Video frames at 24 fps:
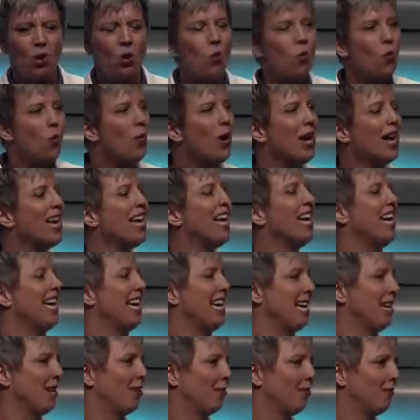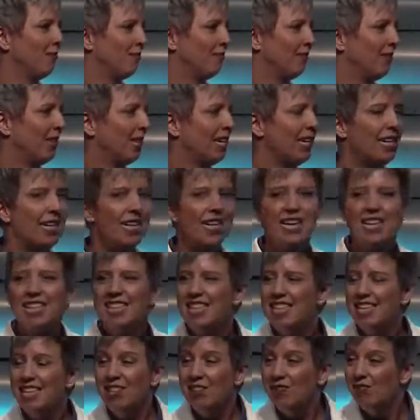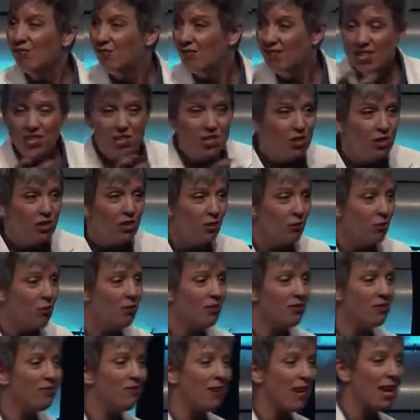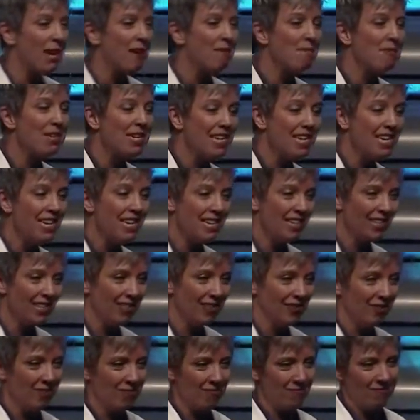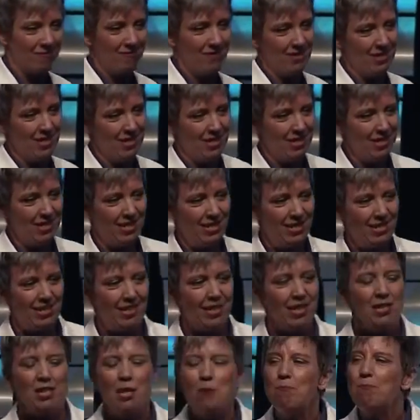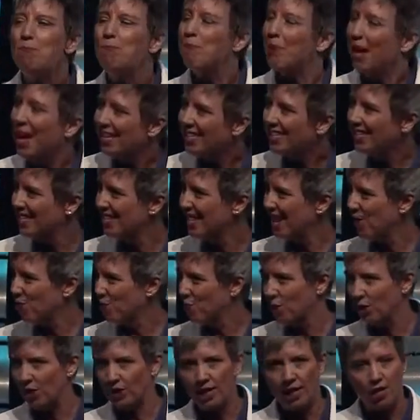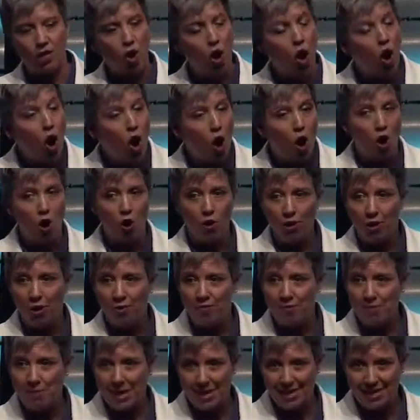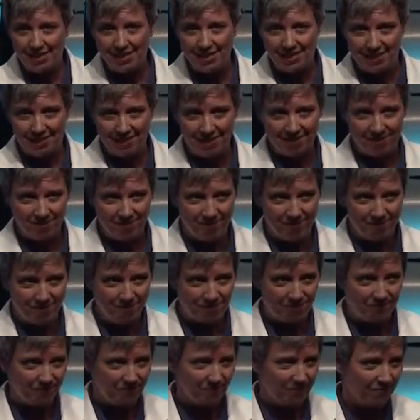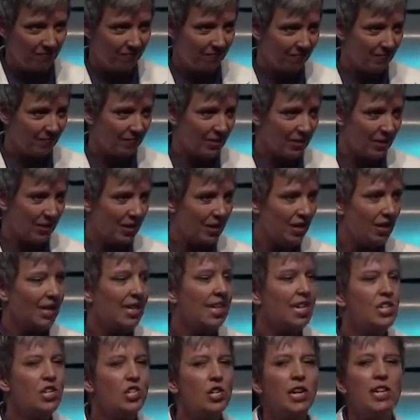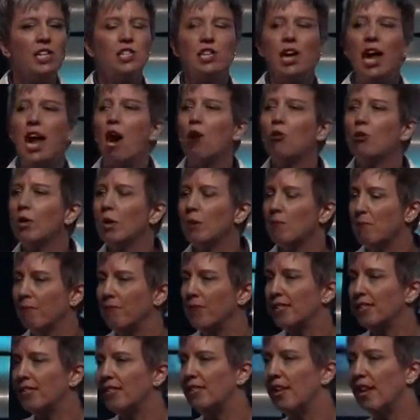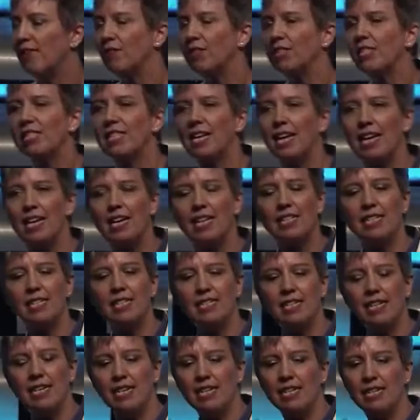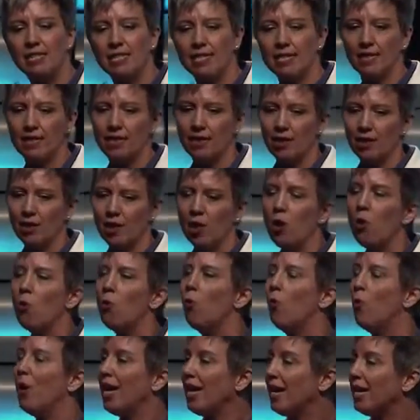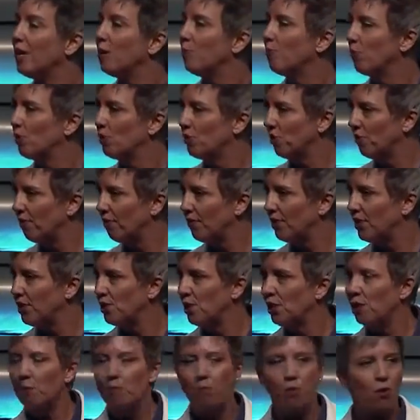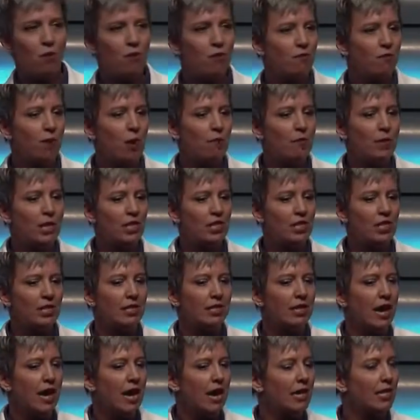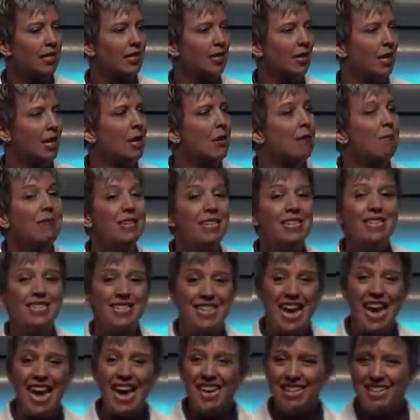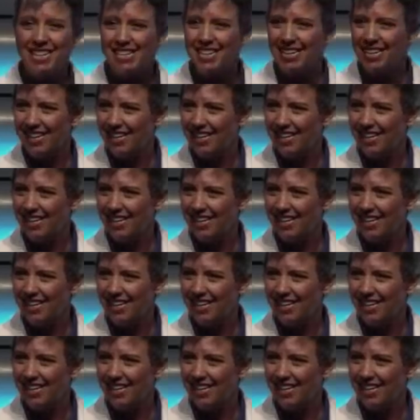We, this Vision Source family, the best network in all of medicine, can change the outcome of this devastating disease. We can preserve vision in both of our patients' eyes, because that